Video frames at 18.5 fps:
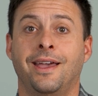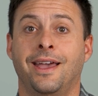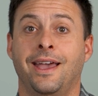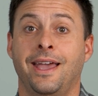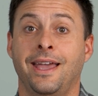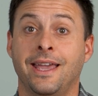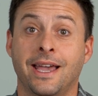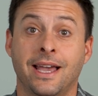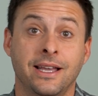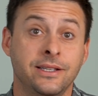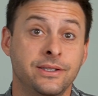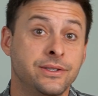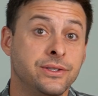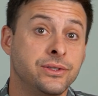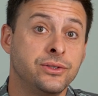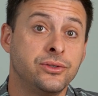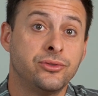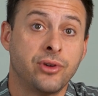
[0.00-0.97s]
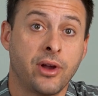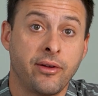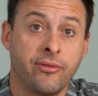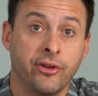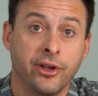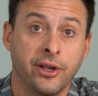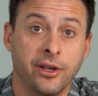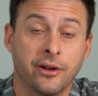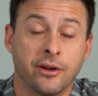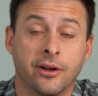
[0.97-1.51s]
Hey guys, Trevor
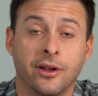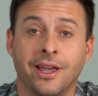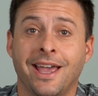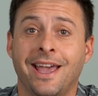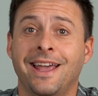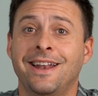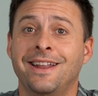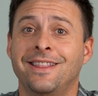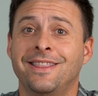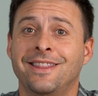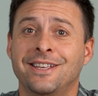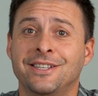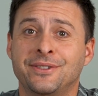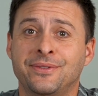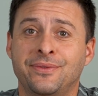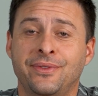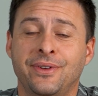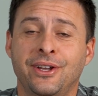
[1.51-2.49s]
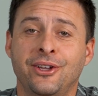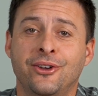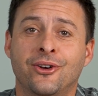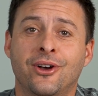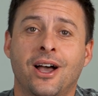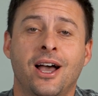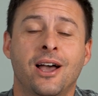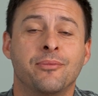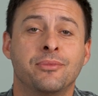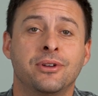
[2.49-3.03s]
here, and in this video
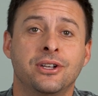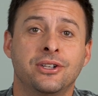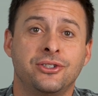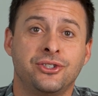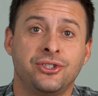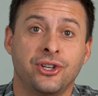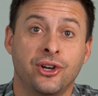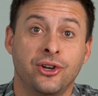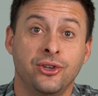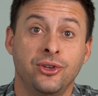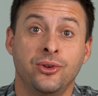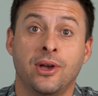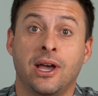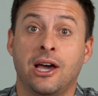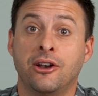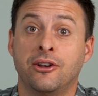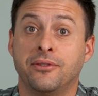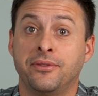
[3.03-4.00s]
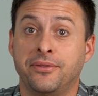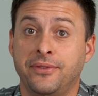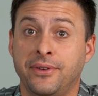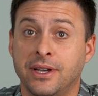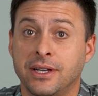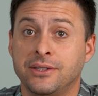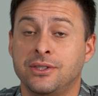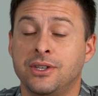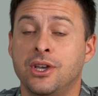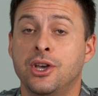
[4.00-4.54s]
I'm going to show you how to
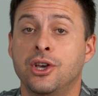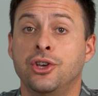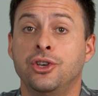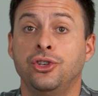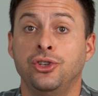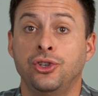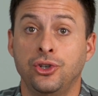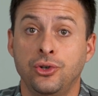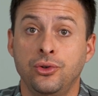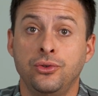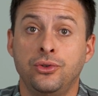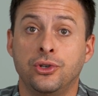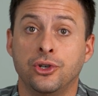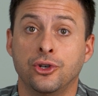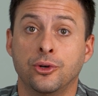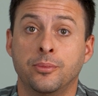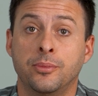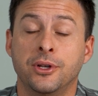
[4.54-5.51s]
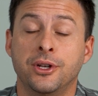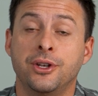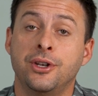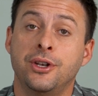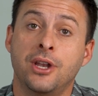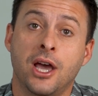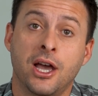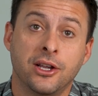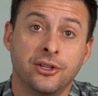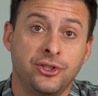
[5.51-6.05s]
fix YouTube
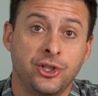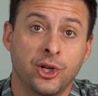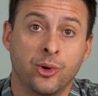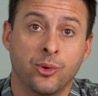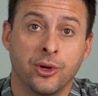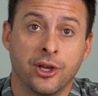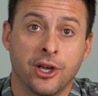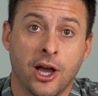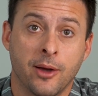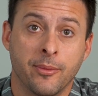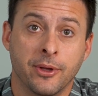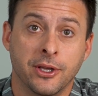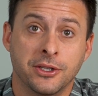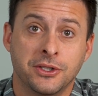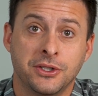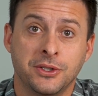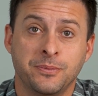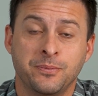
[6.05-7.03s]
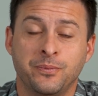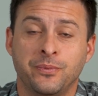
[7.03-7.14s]
not showing comments.